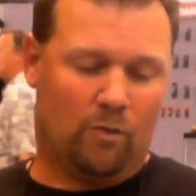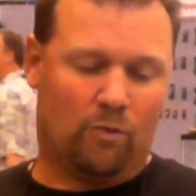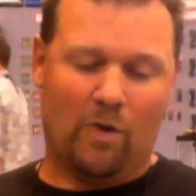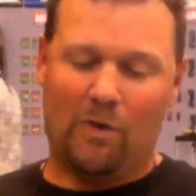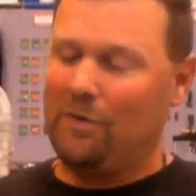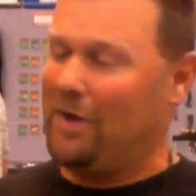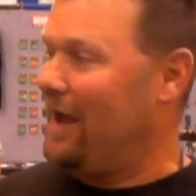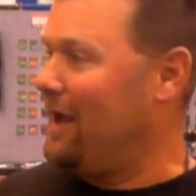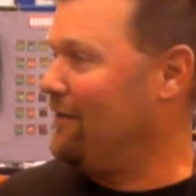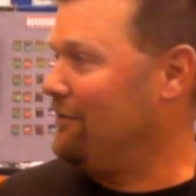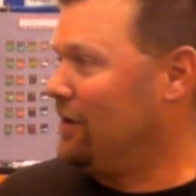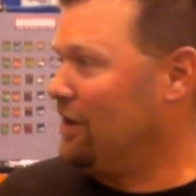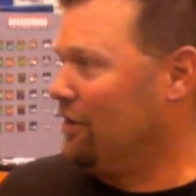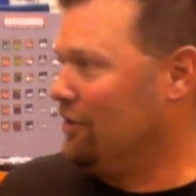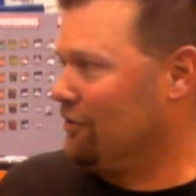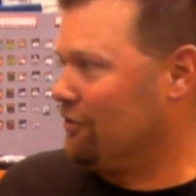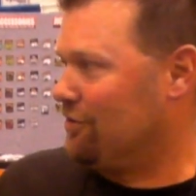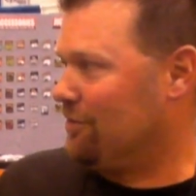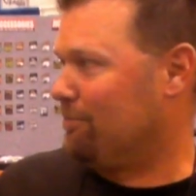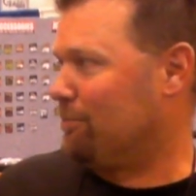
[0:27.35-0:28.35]
What we have
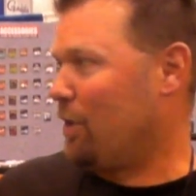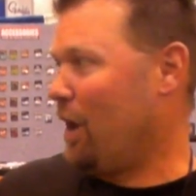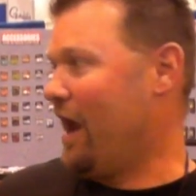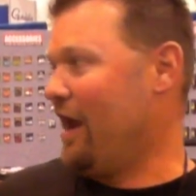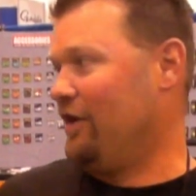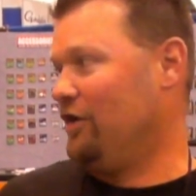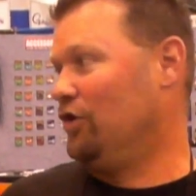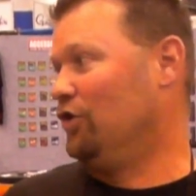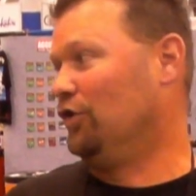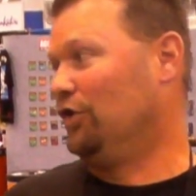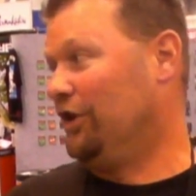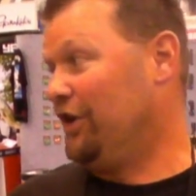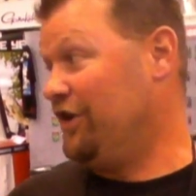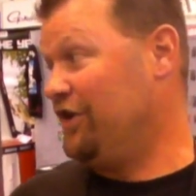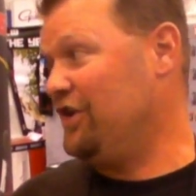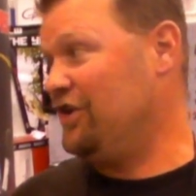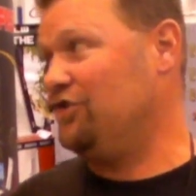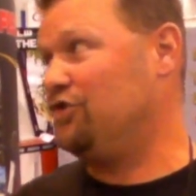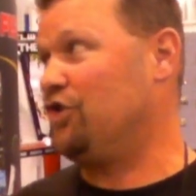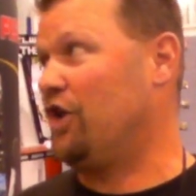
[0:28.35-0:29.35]
here is the brand new
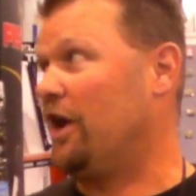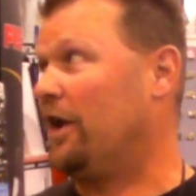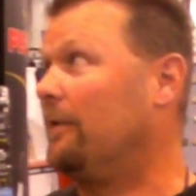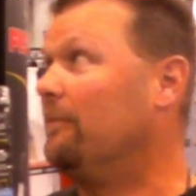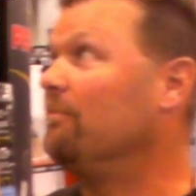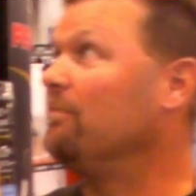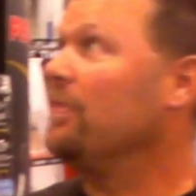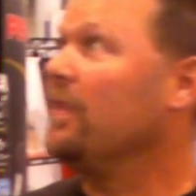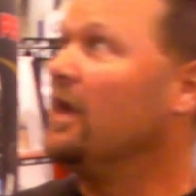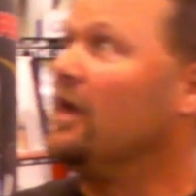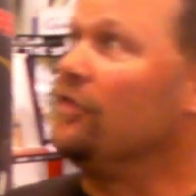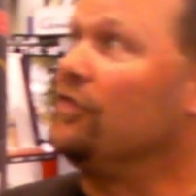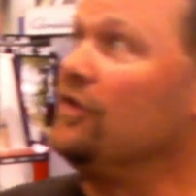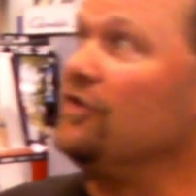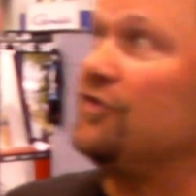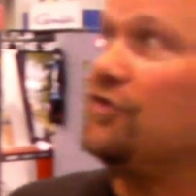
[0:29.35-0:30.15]
Lindy Jig. And